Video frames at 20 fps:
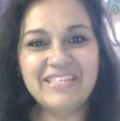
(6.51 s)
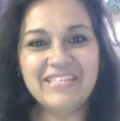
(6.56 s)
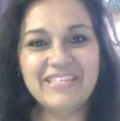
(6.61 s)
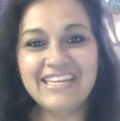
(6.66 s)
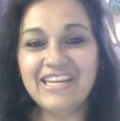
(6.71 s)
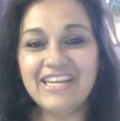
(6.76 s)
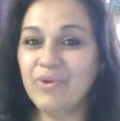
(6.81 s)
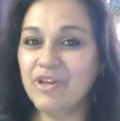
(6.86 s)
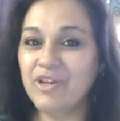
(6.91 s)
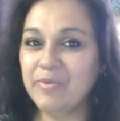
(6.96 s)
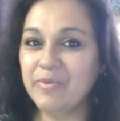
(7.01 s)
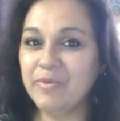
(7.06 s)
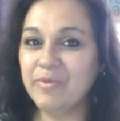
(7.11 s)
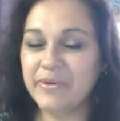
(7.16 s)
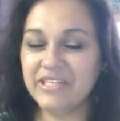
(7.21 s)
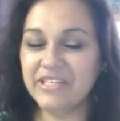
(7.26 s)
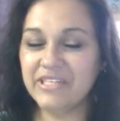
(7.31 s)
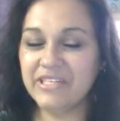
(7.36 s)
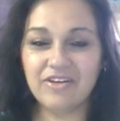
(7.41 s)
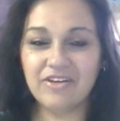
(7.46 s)
Jenny, welcome to
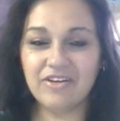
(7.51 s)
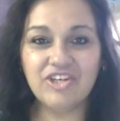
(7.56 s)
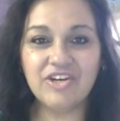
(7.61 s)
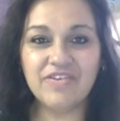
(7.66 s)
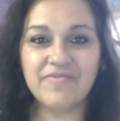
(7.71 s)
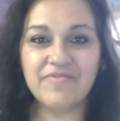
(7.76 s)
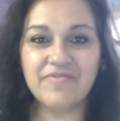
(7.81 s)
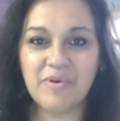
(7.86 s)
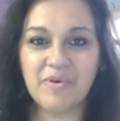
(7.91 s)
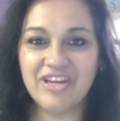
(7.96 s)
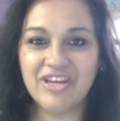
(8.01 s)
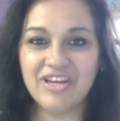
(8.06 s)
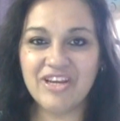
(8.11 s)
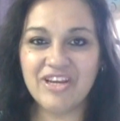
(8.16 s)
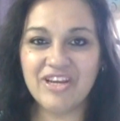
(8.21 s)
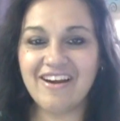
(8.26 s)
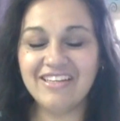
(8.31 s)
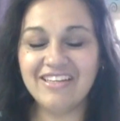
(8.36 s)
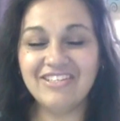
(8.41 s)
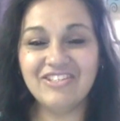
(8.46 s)
my channel, Jennifer Perez
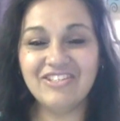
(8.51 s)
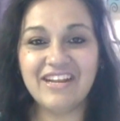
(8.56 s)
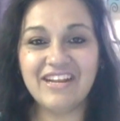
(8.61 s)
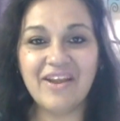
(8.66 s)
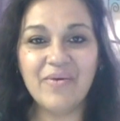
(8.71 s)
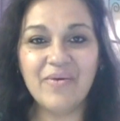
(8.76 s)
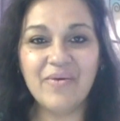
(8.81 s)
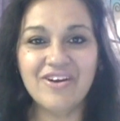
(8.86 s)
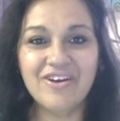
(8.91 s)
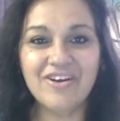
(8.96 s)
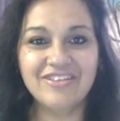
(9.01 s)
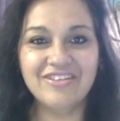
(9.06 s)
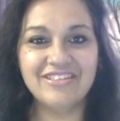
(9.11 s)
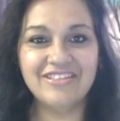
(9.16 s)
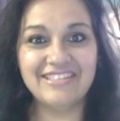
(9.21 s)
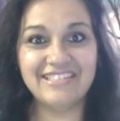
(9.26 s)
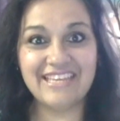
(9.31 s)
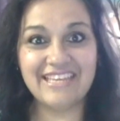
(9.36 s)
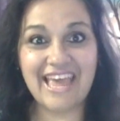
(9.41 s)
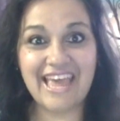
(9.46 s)
Art, and today we're going
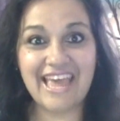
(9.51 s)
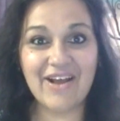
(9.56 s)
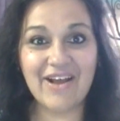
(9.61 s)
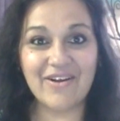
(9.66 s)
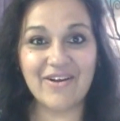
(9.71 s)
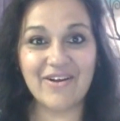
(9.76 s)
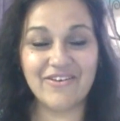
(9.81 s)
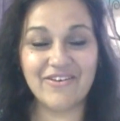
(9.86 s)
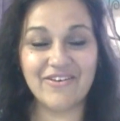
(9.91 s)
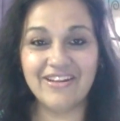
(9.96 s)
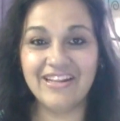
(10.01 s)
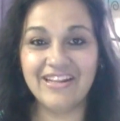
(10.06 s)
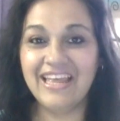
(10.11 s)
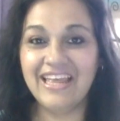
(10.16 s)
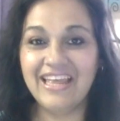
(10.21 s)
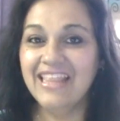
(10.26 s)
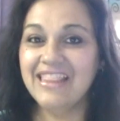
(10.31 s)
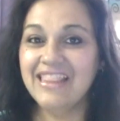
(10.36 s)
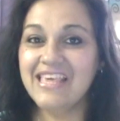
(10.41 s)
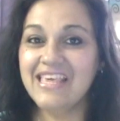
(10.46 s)
to tackle
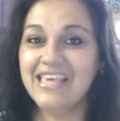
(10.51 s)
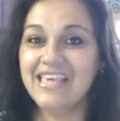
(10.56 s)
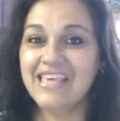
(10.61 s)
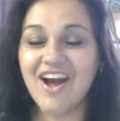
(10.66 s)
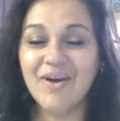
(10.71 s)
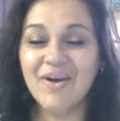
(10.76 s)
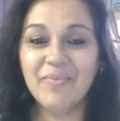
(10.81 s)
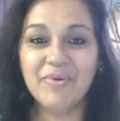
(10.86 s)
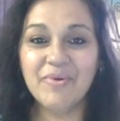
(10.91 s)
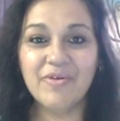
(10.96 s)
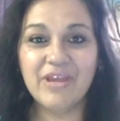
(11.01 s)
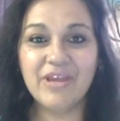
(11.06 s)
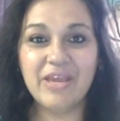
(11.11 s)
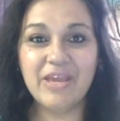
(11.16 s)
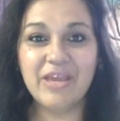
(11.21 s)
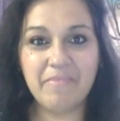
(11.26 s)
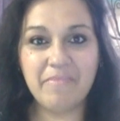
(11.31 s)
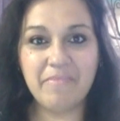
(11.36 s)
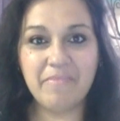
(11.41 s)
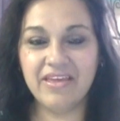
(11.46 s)
the
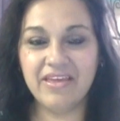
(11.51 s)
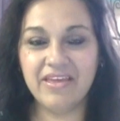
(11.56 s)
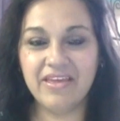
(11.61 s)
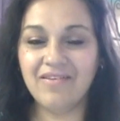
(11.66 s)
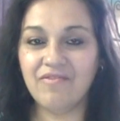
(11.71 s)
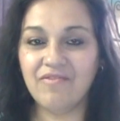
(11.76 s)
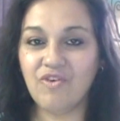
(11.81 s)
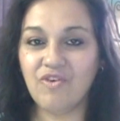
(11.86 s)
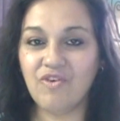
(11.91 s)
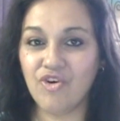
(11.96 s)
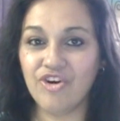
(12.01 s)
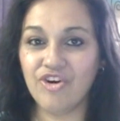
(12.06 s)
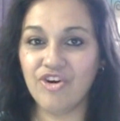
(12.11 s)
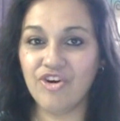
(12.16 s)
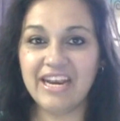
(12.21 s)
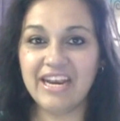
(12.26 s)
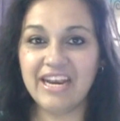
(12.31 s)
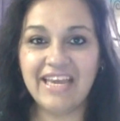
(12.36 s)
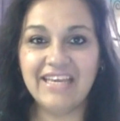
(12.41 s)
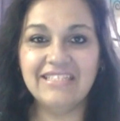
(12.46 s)
KonMari method of
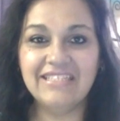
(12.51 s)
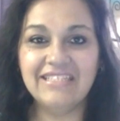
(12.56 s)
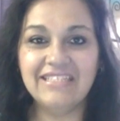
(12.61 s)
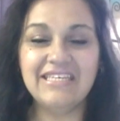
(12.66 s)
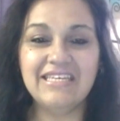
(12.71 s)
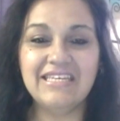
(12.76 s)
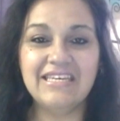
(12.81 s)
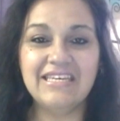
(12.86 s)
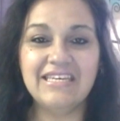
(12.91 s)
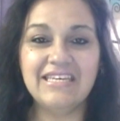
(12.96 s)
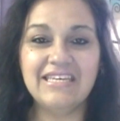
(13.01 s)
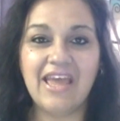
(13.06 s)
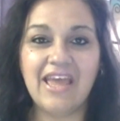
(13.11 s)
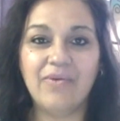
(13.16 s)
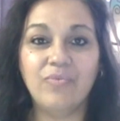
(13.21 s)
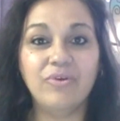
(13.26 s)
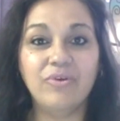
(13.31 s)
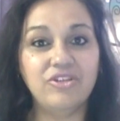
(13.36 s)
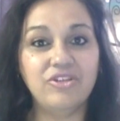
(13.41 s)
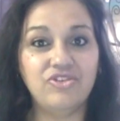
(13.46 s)
organizing
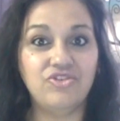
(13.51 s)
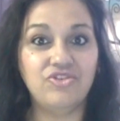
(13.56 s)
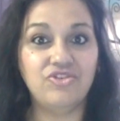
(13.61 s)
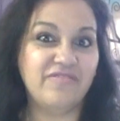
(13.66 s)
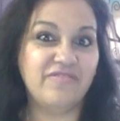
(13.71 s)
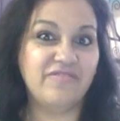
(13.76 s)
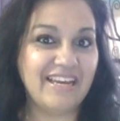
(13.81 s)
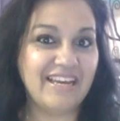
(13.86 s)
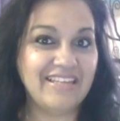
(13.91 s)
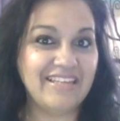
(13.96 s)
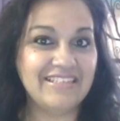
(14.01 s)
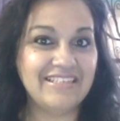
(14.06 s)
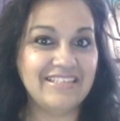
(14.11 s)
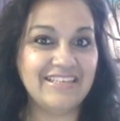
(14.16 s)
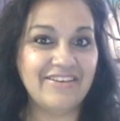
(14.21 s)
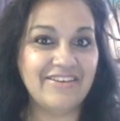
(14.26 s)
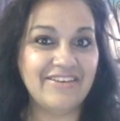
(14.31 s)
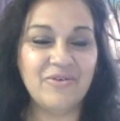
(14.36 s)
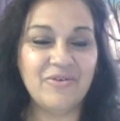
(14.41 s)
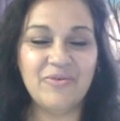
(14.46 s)
and
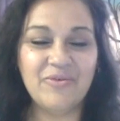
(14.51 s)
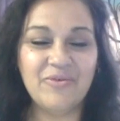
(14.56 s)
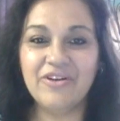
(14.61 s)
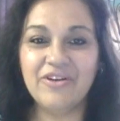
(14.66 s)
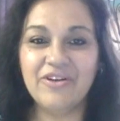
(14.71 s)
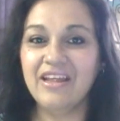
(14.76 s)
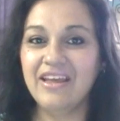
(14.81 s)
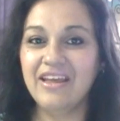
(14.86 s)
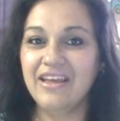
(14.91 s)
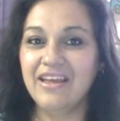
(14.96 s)
rejuvenizing, if you will,